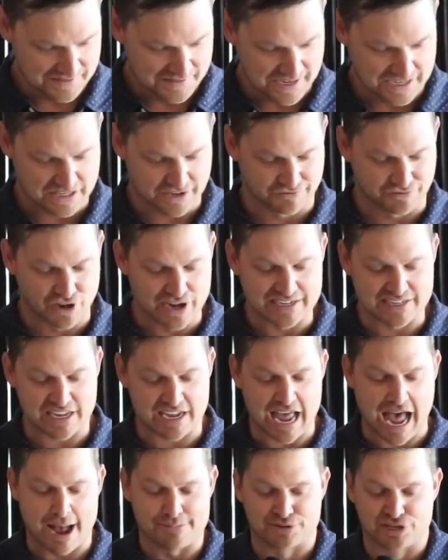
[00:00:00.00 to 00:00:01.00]
It's a phrase that
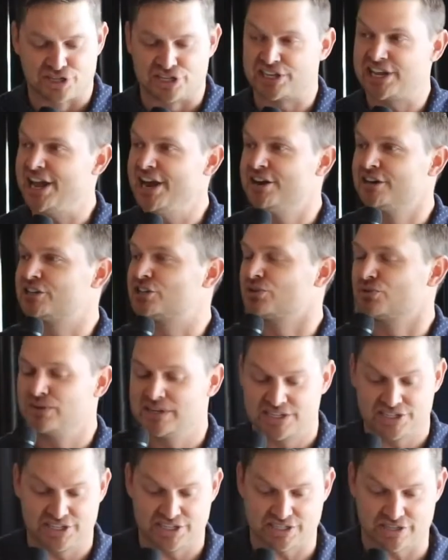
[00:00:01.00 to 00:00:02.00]
captures the
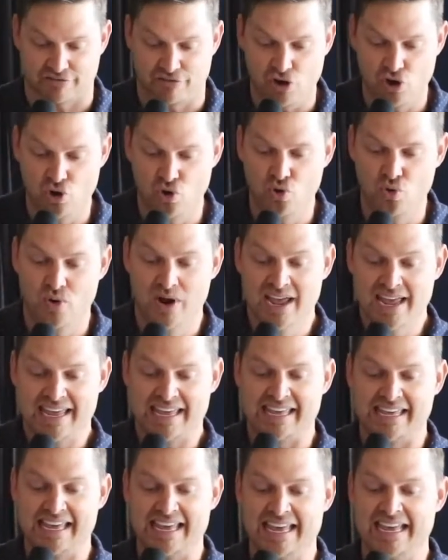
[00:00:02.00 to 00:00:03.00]
characteristics of who
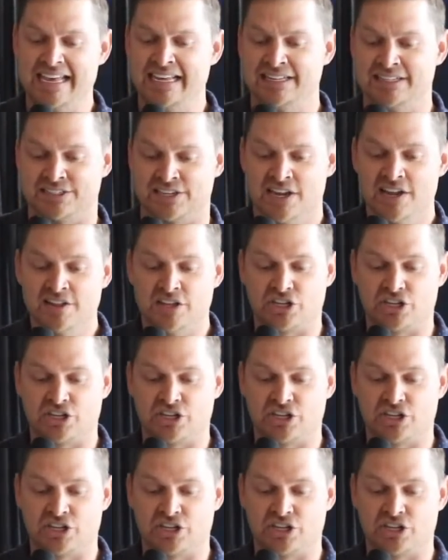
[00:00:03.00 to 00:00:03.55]
He is,